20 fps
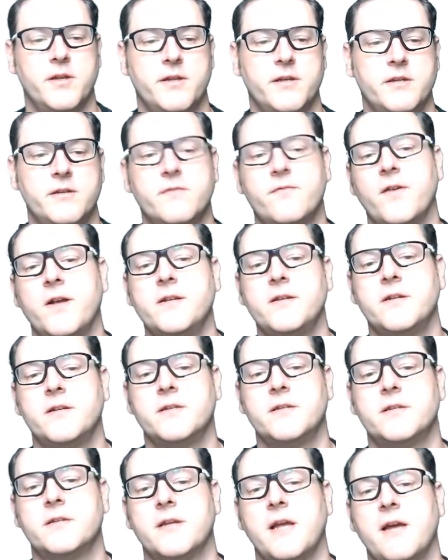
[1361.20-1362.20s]
the
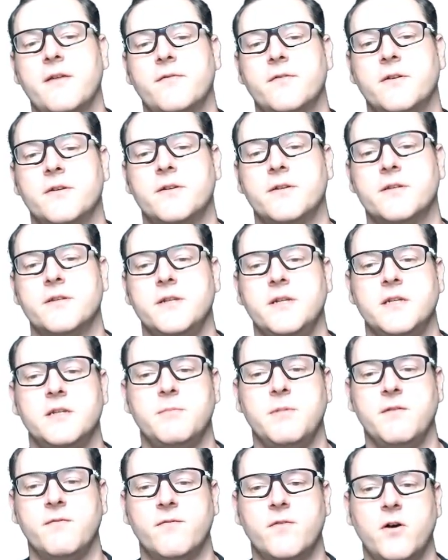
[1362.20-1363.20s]
defender's efforts need
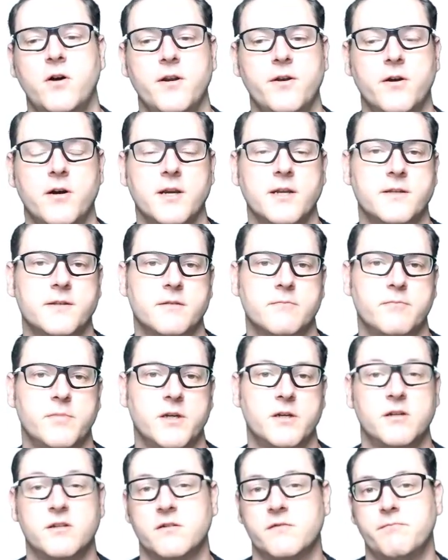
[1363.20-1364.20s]
to be finite
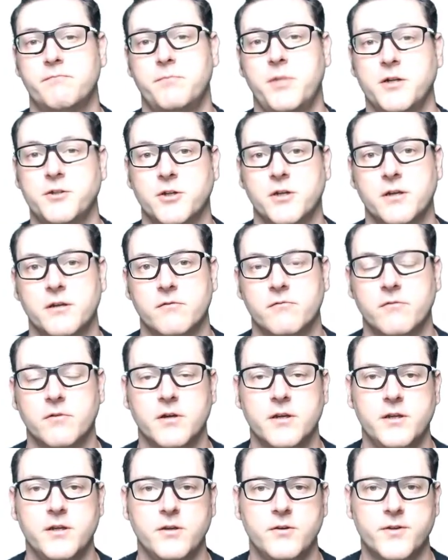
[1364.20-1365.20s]
because of budget,
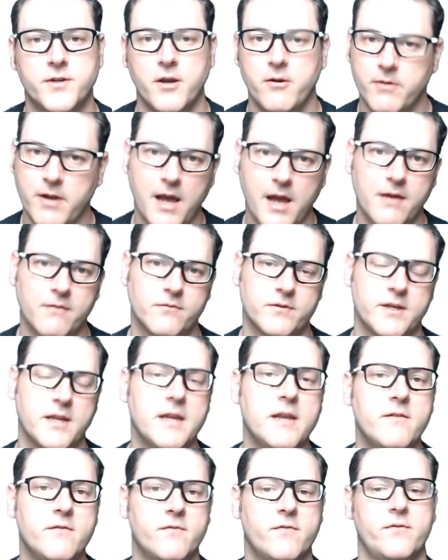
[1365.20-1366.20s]
right? You don't have an
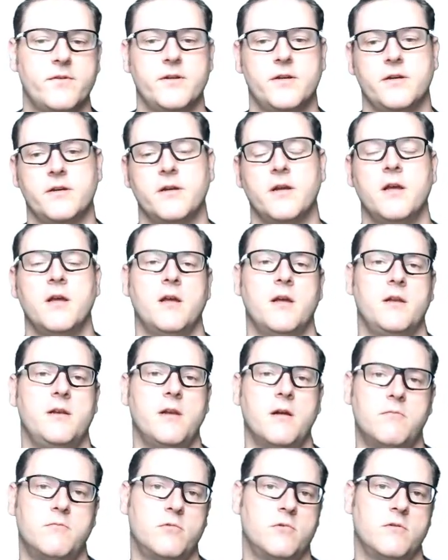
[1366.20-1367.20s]
infinite
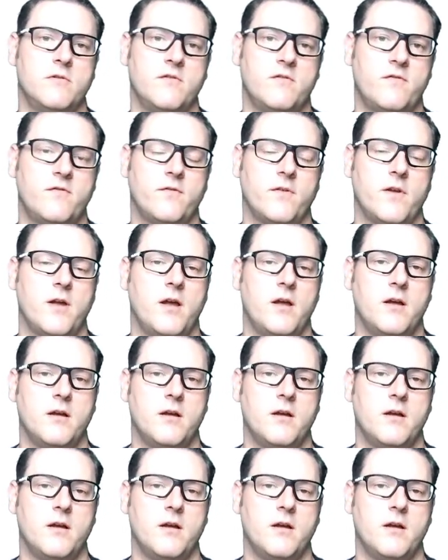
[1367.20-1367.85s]
number of